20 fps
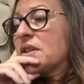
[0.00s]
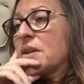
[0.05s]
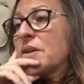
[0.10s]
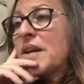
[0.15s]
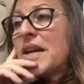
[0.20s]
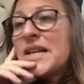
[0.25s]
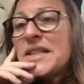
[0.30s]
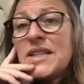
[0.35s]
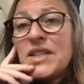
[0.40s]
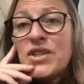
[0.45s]

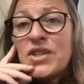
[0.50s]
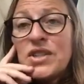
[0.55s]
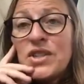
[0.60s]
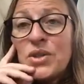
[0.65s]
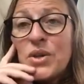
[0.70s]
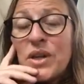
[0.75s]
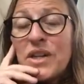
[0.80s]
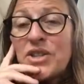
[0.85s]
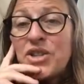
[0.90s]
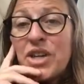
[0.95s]
yes, I
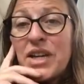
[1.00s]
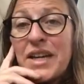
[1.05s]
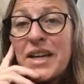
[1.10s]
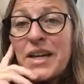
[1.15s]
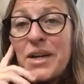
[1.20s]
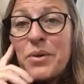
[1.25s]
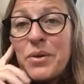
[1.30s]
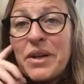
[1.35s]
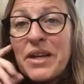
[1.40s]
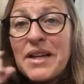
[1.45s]
just thought I'd check
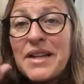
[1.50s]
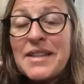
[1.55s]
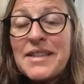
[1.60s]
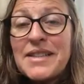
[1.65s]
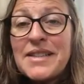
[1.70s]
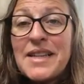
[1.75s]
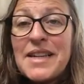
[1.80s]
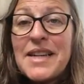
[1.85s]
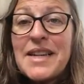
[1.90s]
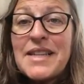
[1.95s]
in quickly
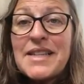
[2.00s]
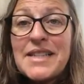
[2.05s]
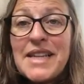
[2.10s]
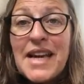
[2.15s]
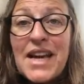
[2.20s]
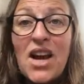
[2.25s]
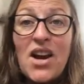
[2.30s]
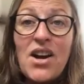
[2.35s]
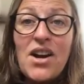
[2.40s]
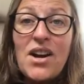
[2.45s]
and
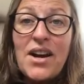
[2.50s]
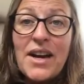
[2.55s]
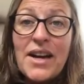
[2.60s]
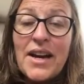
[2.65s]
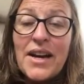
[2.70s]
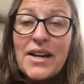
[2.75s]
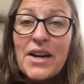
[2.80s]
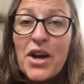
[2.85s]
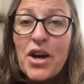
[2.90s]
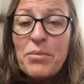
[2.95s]
say
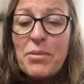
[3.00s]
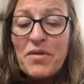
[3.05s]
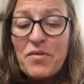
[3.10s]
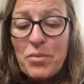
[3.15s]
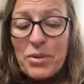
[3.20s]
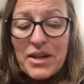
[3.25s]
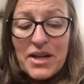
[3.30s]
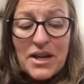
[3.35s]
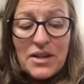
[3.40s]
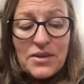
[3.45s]
hi, and I hope
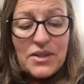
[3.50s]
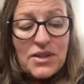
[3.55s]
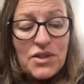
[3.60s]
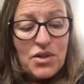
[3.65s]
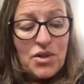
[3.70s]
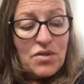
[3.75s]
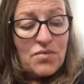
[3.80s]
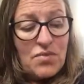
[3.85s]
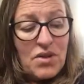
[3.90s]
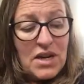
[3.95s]
everybody else
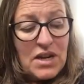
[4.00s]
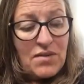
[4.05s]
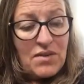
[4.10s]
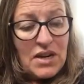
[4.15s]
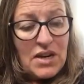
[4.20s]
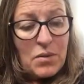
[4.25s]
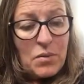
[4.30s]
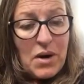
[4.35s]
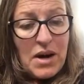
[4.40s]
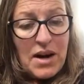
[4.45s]
is doing really,
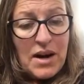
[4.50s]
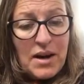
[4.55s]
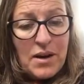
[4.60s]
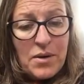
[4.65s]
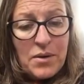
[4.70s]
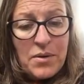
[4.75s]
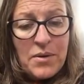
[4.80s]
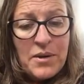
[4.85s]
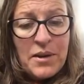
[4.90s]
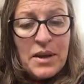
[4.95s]
really
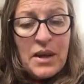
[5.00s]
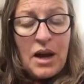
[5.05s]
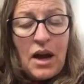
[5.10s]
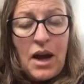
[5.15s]
well.